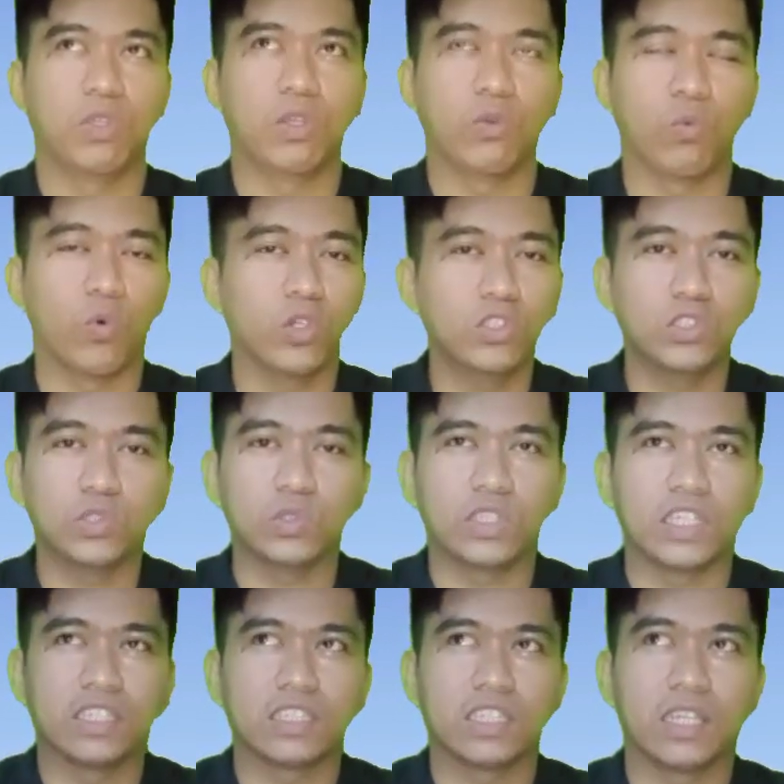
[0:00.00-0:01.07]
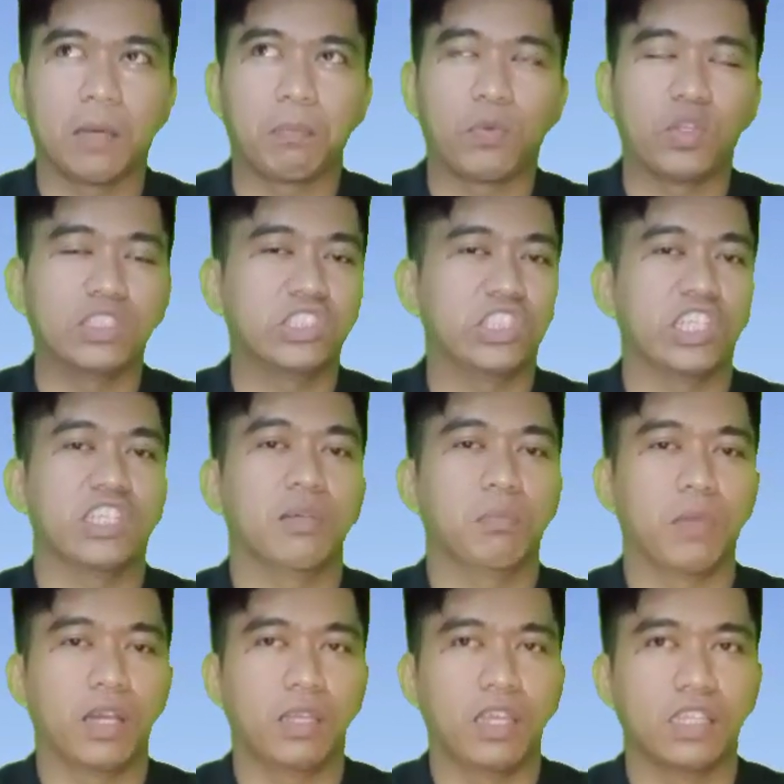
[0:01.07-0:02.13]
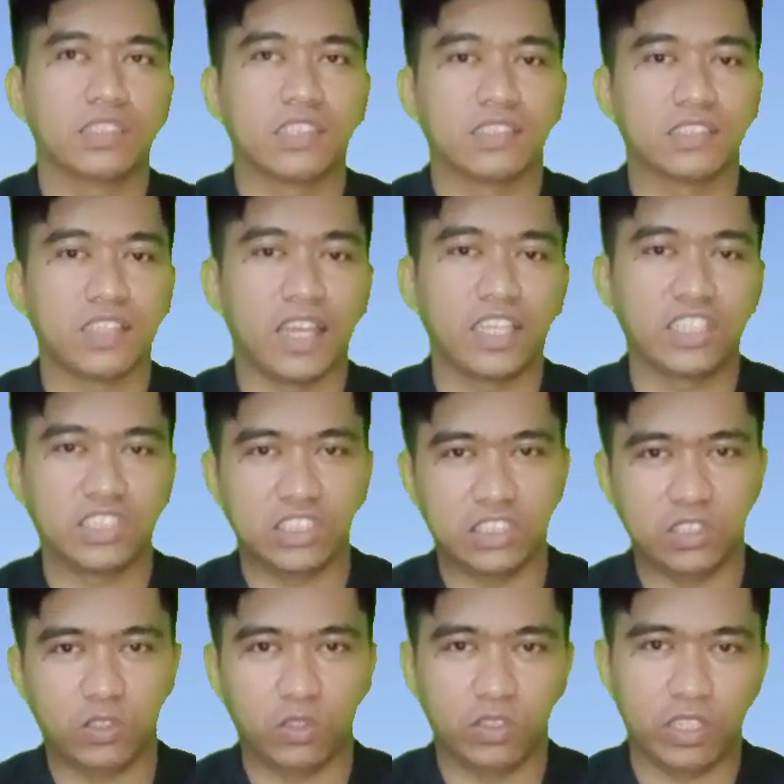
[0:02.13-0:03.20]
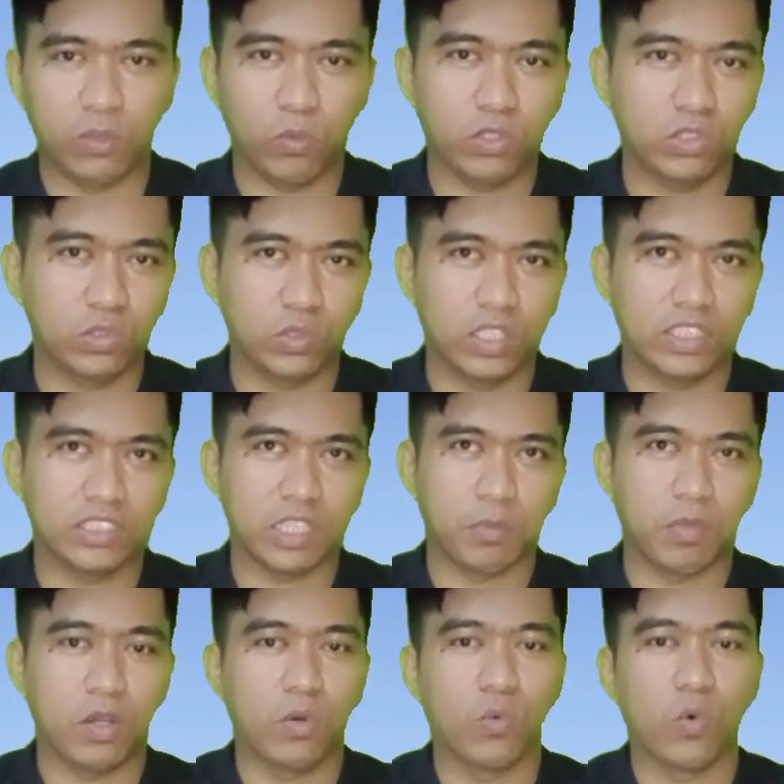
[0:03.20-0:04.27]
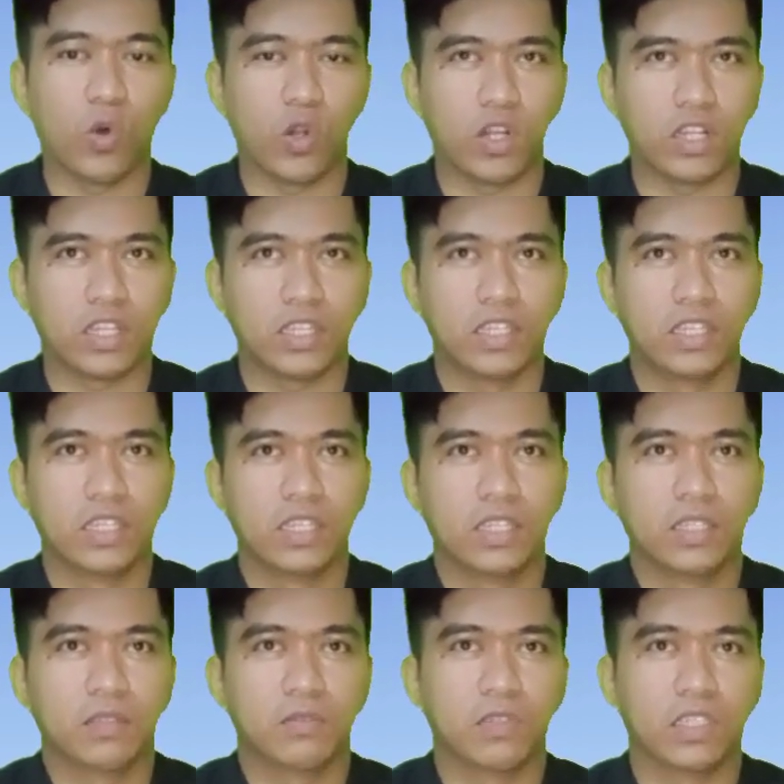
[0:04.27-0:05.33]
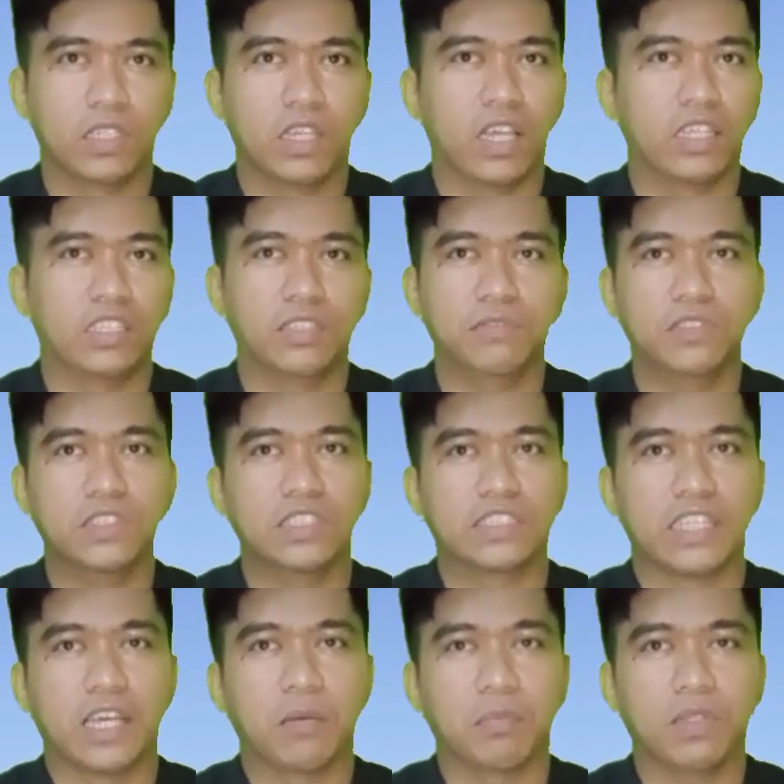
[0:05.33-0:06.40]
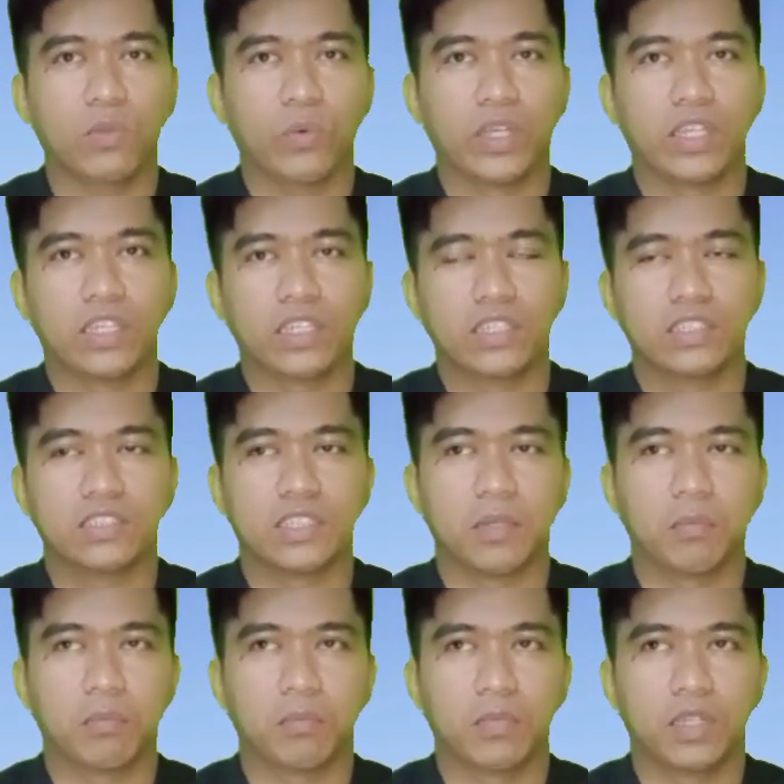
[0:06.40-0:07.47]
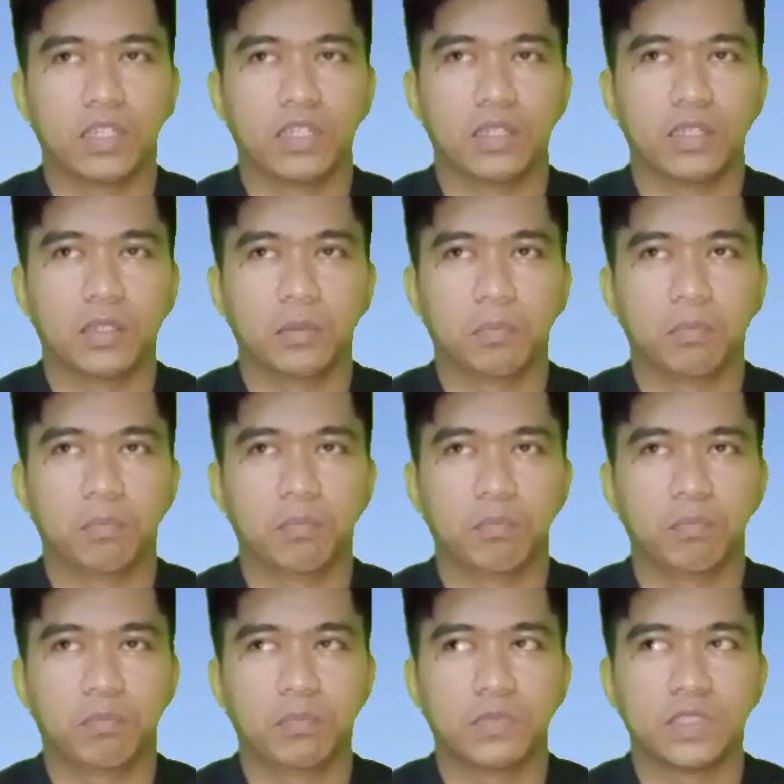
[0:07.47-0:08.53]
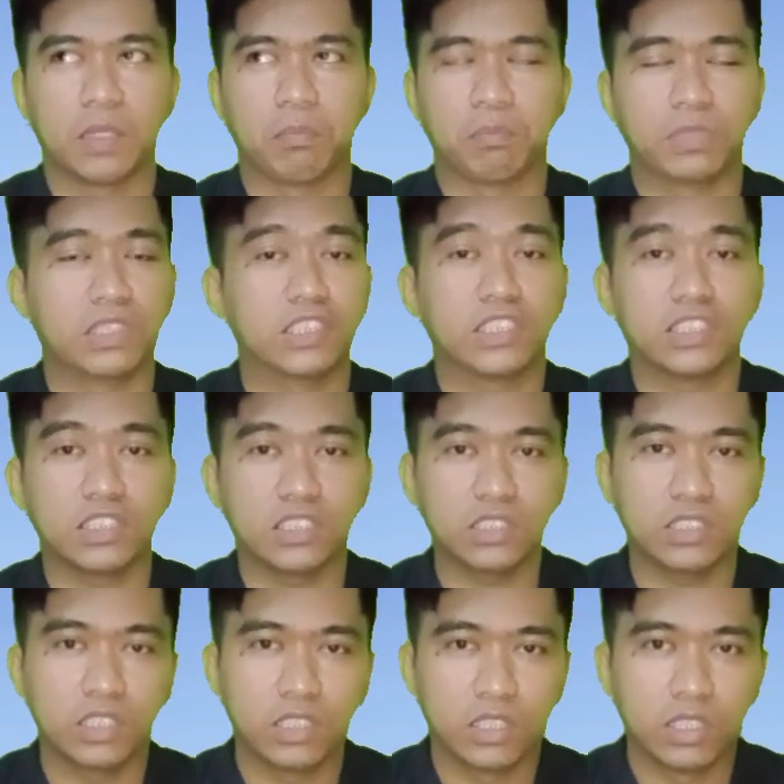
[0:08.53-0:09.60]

want to get appreciated by society, or they want to get some award. I give you example when some person